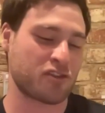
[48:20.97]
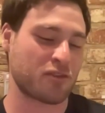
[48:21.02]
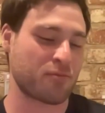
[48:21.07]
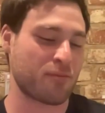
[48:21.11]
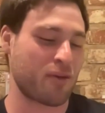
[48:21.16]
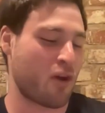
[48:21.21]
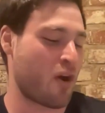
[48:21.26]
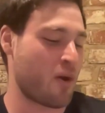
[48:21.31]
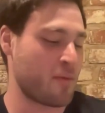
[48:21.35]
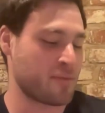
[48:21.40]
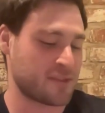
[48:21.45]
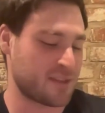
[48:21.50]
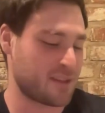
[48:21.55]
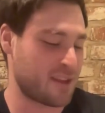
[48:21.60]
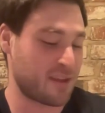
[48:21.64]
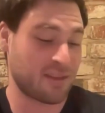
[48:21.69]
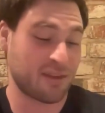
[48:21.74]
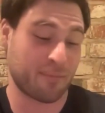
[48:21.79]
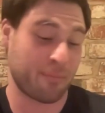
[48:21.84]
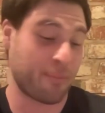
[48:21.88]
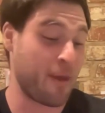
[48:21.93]
Mahomes in there,
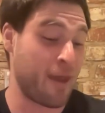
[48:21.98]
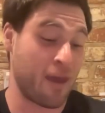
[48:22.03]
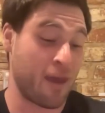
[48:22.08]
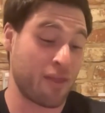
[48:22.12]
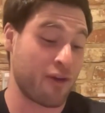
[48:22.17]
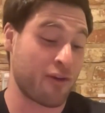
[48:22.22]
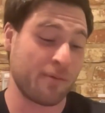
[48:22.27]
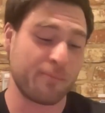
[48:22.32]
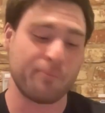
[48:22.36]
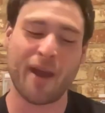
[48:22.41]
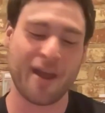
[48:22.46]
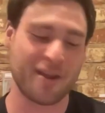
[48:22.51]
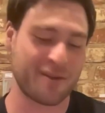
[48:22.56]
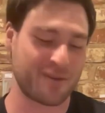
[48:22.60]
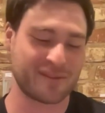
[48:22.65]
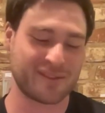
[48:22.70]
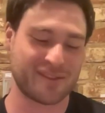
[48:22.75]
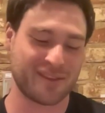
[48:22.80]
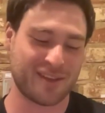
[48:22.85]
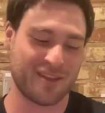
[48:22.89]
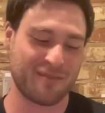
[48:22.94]
they're a better
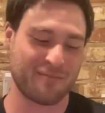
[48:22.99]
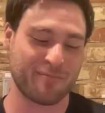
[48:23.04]
team,